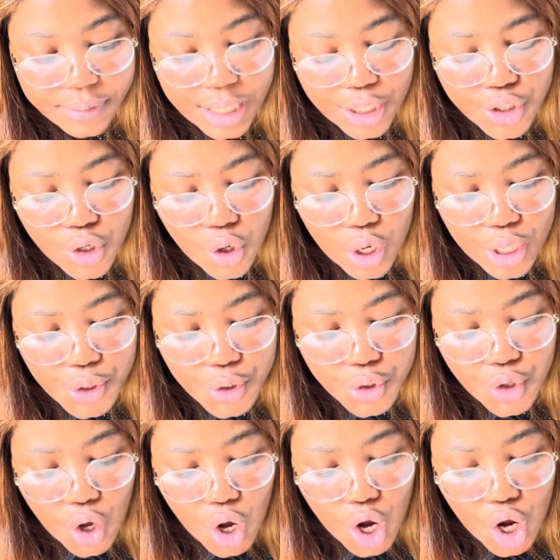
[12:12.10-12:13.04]
so let's
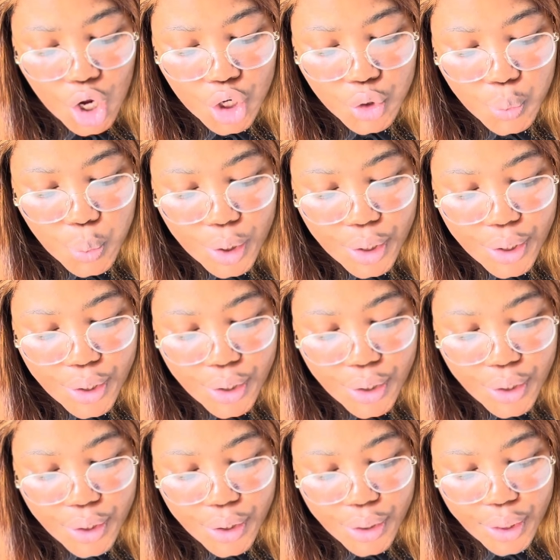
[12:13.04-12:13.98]
start
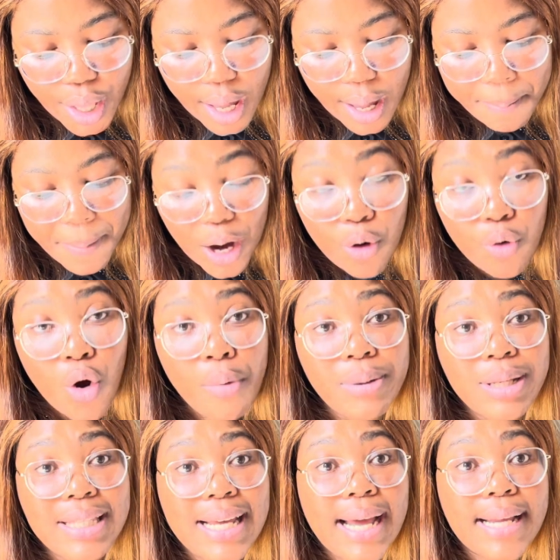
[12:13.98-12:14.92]
with
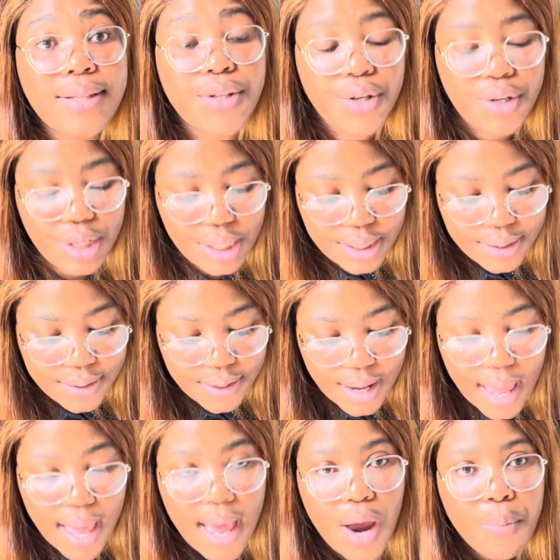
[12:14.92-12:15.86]
McRoberts Attorneys.
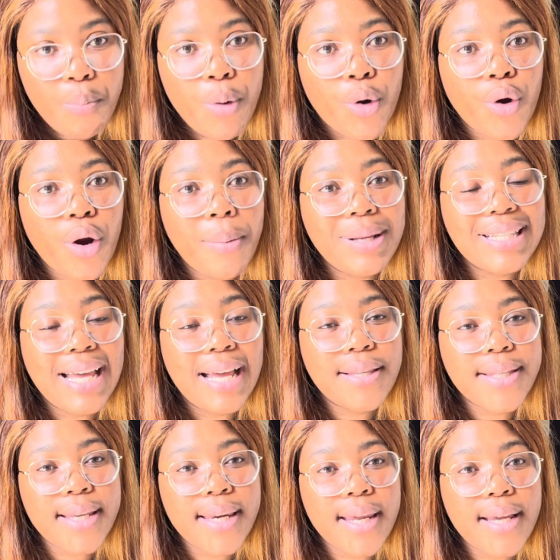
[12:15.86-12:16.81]
McRoberts
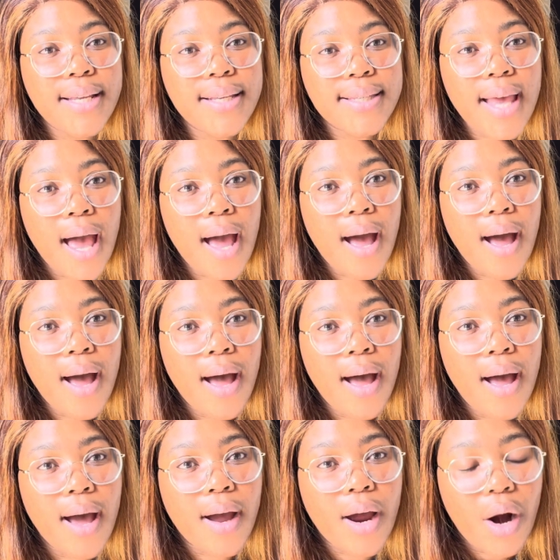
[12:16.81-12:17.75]
Attorneys
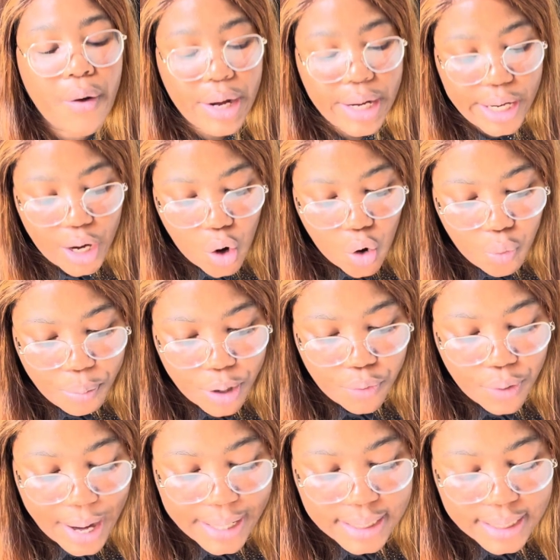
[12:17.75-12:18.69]
are currently
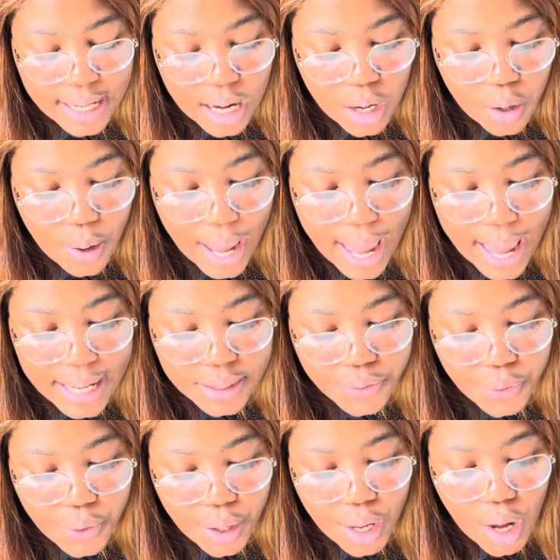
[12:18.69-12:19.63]
open right now,
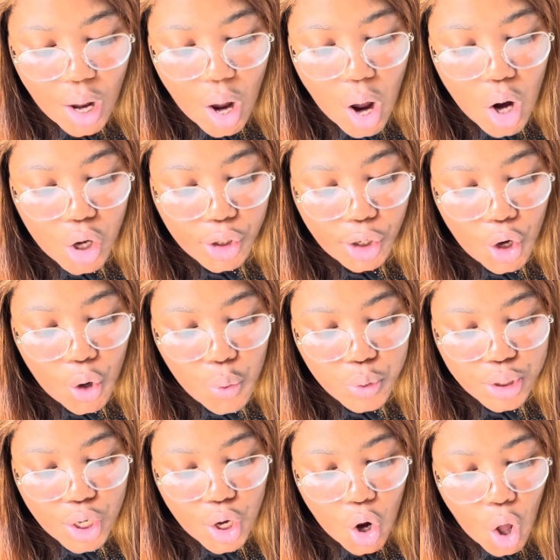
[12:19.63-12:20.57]
and they are
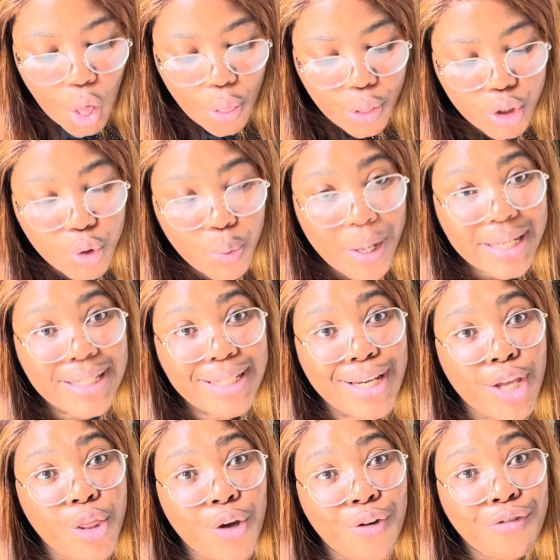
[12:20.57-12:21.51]
closing on the
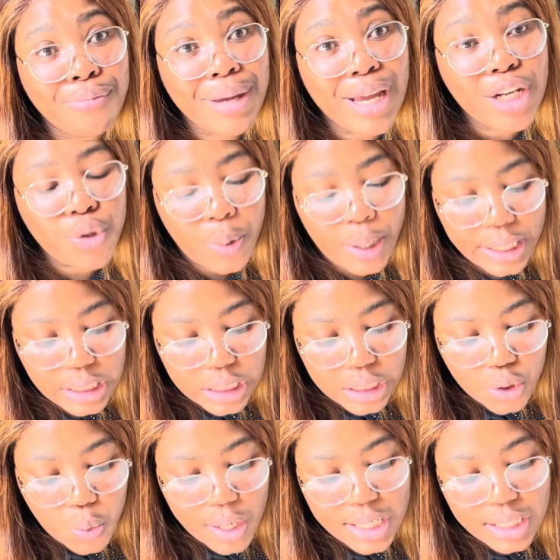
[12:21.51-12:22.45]
20th of May
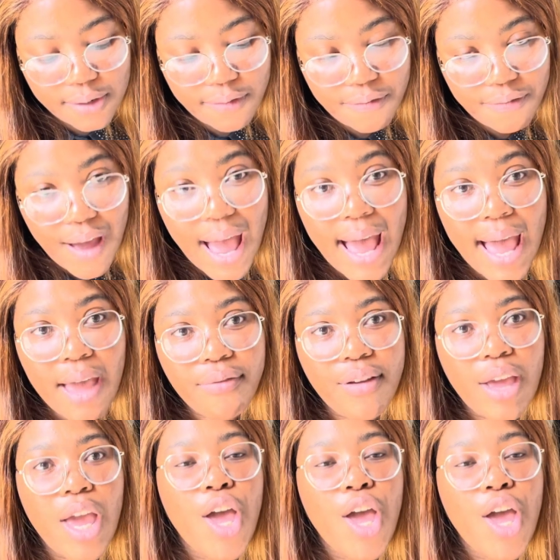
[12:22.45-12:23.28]
2025.